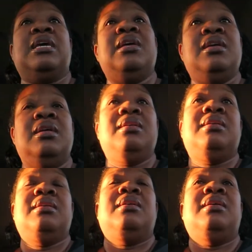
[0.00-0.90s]

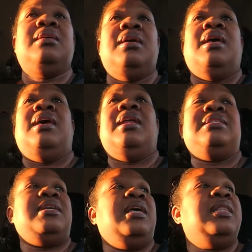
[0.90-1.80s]
And I
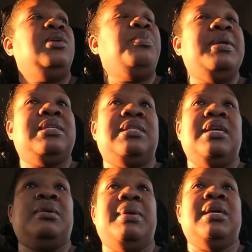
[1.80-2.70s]
say a little bit
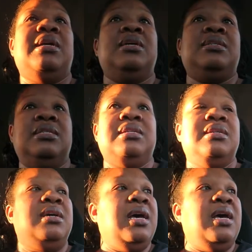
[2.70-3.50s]
sick because